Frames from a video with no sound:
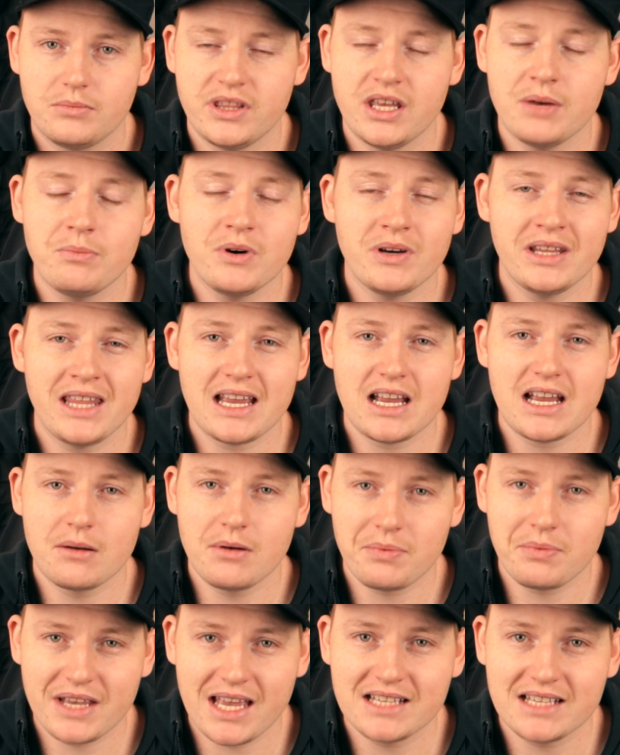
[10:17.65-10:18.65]
But then when they come
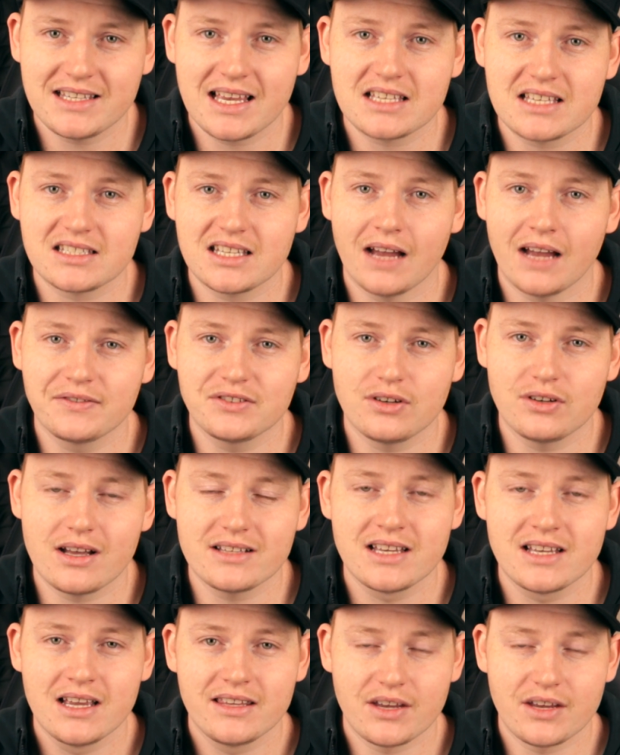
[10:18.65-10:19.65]
up against these tough
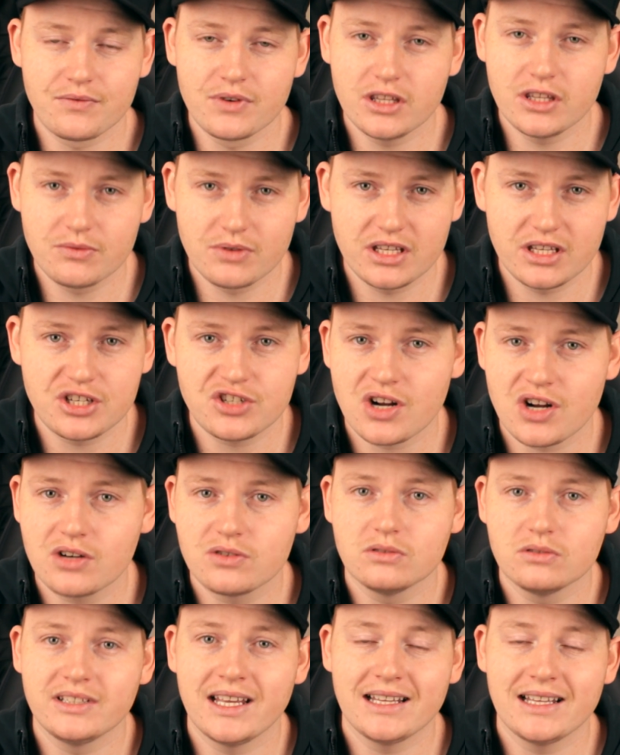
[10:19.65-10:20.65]
sides, they really
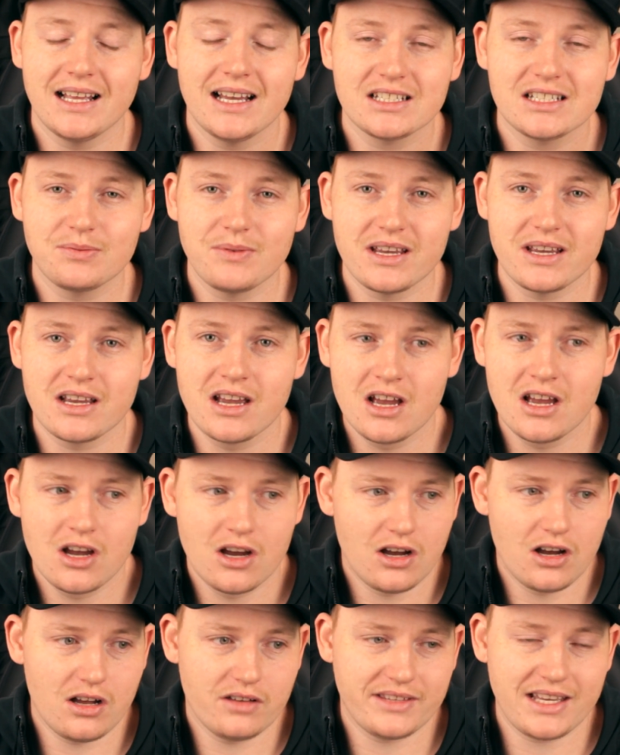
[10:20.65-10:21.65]
struggle. Now, last week,
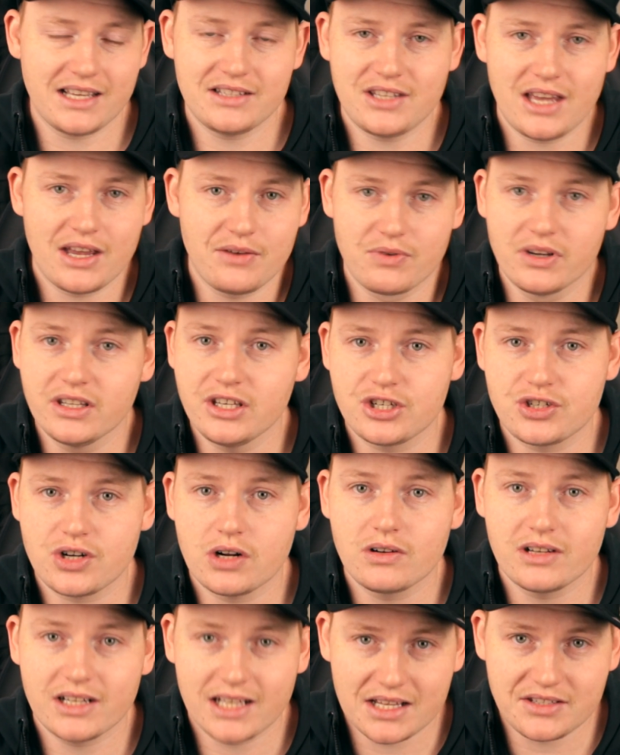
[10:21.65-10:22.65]
they really
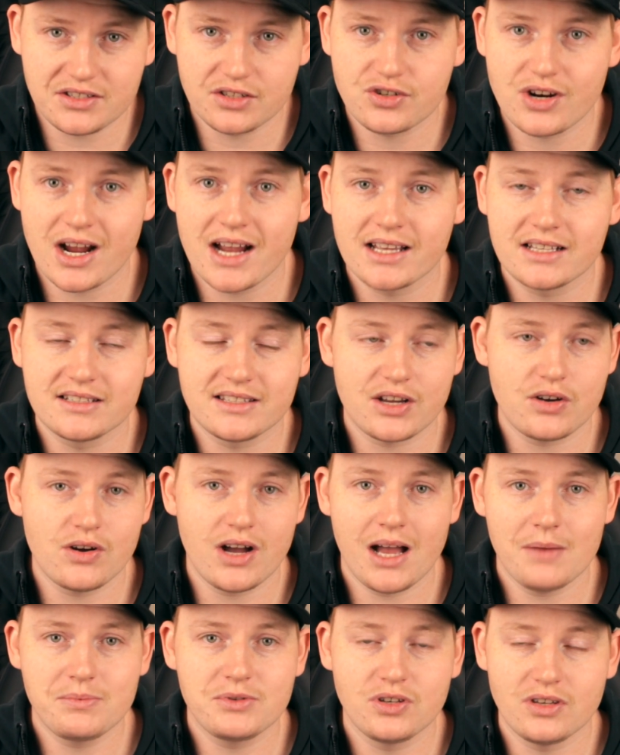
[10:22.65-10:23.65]
struggled against the Dragons. They
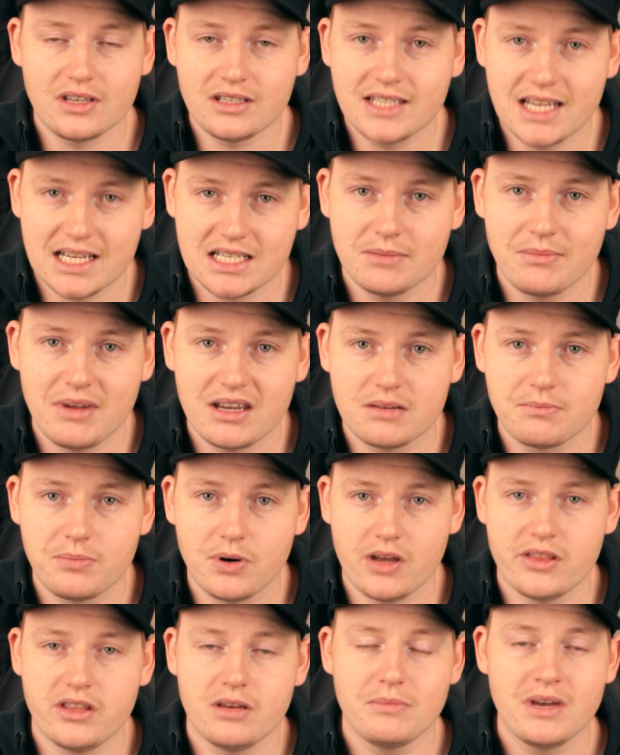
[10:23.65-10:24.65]
got absolutely decimated
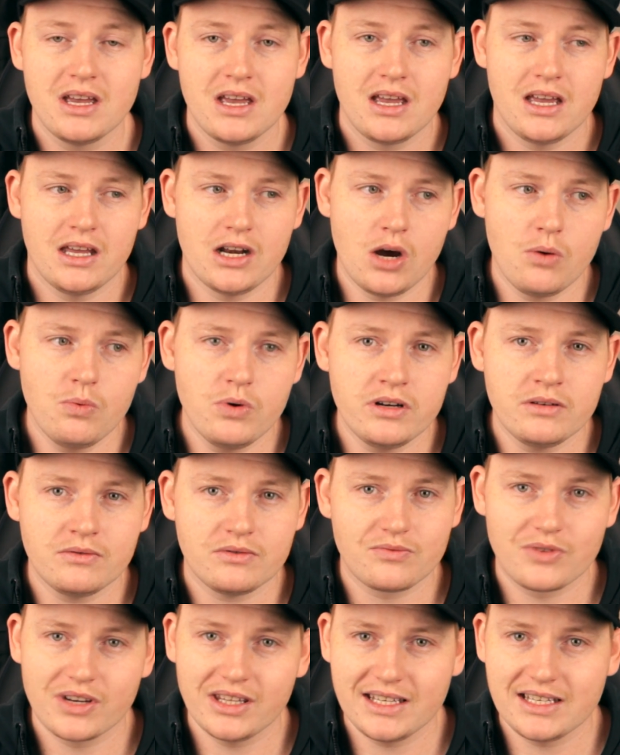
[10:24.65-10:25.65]
by them. And I
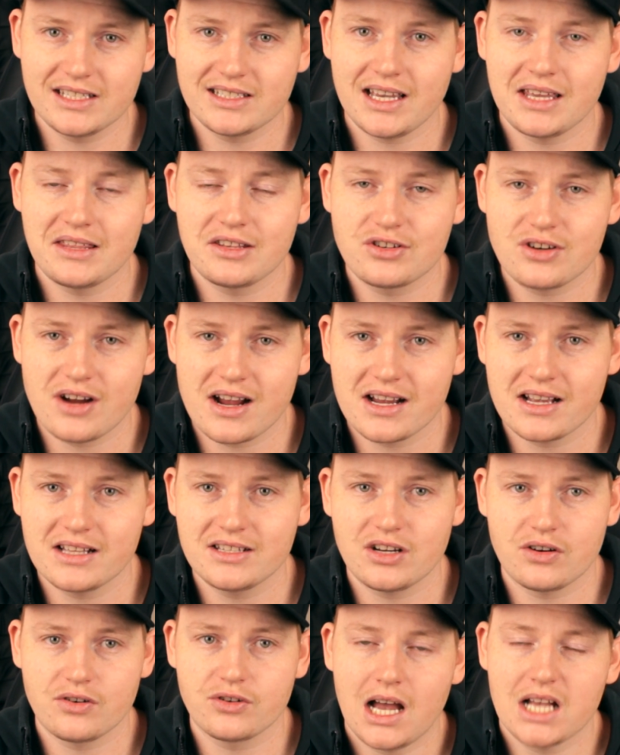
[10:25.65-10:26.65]
wouldn't really say the
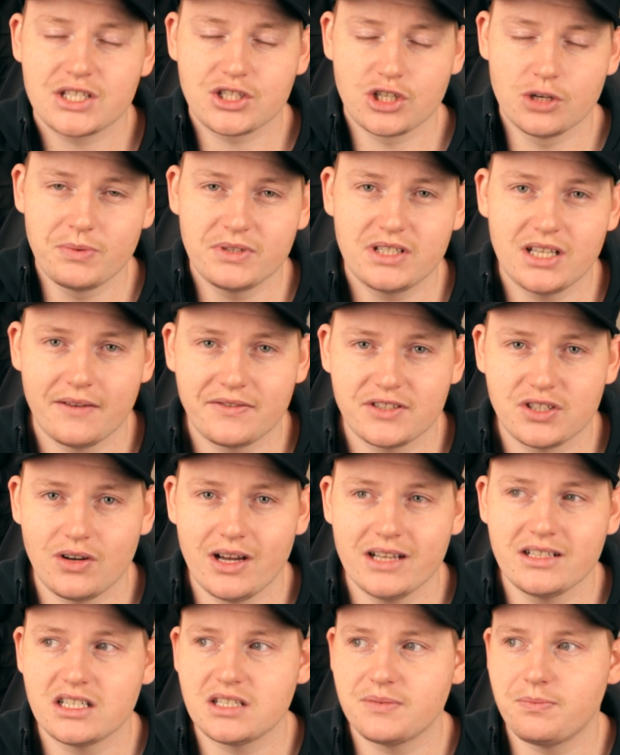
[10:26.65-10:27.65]
Dragons are a super tough
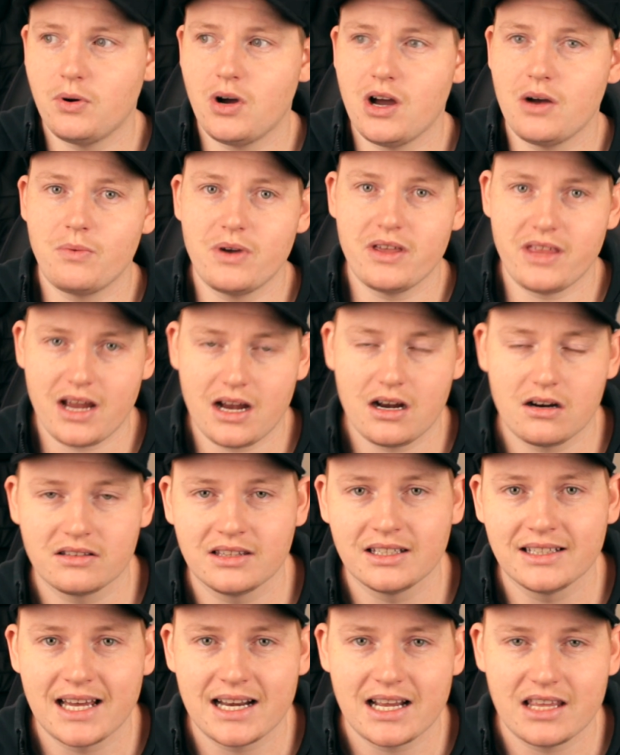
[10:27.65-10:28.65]
side despite where they are on
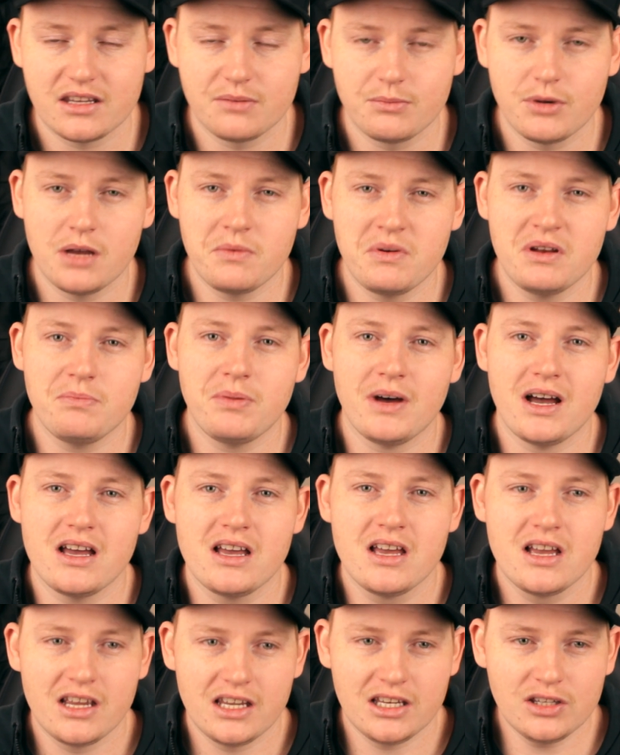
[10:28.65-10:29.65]
the ladder at the moment.
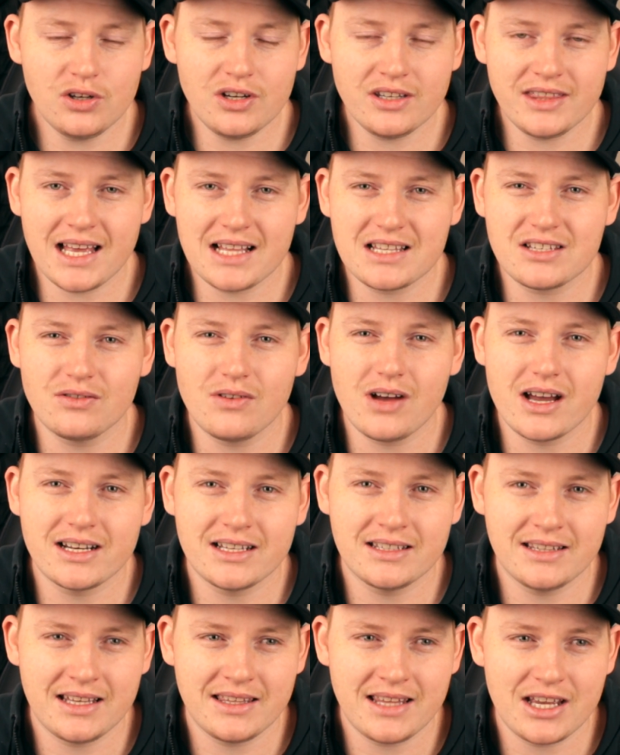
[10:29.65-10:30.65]
But you look at that
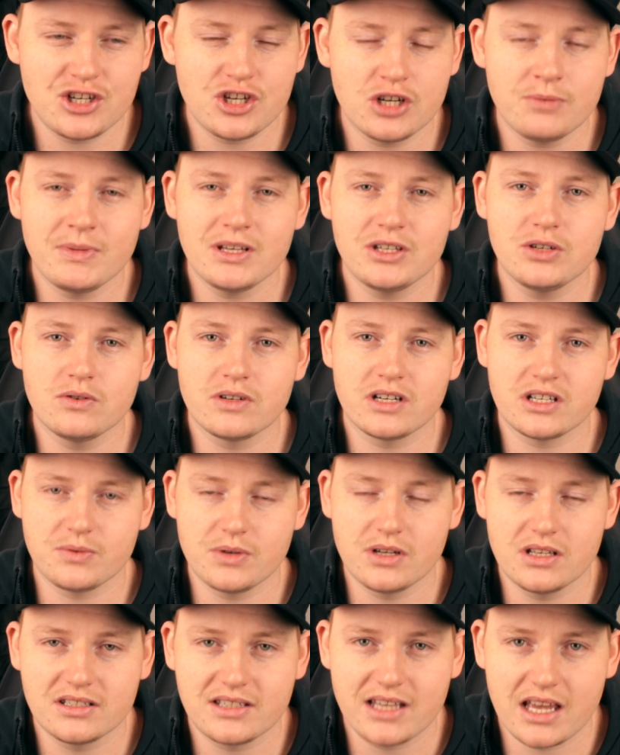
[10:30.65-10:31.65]
side and they shouldn't be doing as
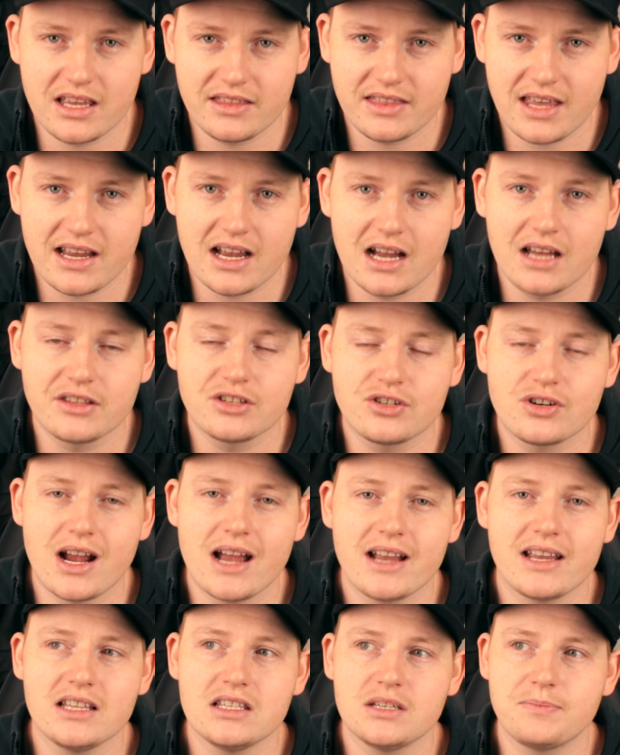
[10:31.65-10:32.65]
well as they are, the
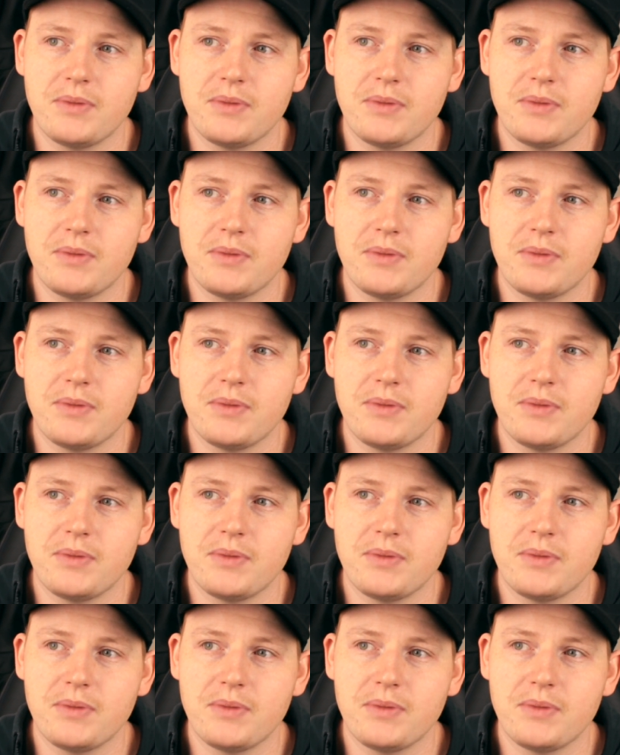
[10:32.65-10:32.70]
Dragons.